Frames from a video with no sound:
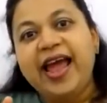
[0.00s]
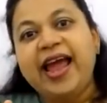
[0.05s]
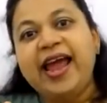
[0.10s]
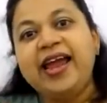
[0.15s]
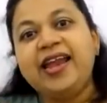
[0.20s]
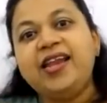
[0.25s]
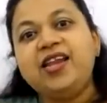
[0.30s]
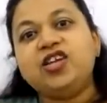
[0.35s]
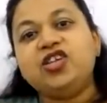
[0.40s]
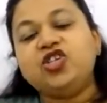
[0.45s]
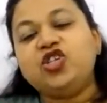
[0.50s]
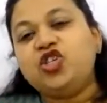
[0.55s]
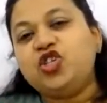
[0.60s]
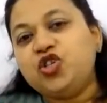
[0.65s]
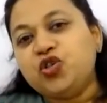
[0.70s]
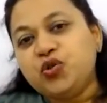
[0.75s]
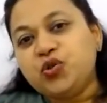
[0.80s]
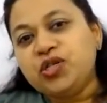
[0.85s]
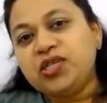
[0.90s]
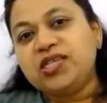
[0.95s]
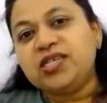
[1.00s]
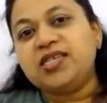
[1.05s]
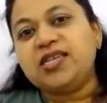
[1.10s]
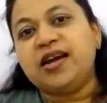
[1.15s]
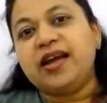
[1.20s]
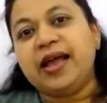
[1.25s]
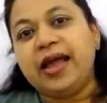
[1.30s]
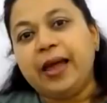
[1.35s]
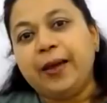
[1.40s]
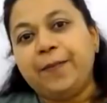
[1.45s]
and choose
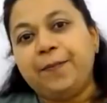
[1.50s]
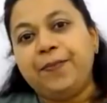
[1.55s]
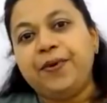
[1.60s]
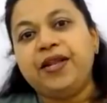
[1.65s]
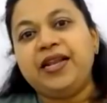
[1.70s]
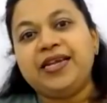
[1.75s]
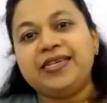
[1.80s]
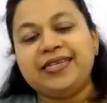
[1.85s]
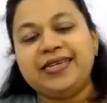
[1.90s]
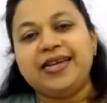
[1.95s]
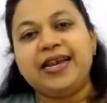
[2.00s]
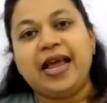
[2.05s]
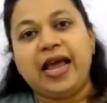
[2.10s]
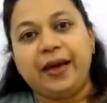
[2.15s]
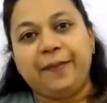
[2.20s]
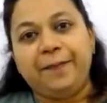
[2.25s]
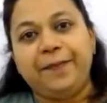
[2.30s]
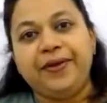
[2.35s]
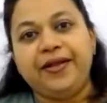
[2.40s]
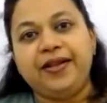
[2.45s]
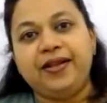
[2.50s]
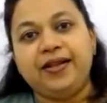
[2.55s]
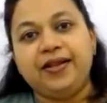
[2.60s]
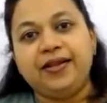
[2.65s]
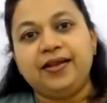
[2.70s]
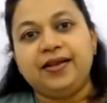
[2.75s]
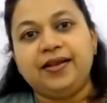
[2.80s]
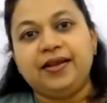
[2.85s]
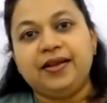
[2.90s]
the apple as an apple,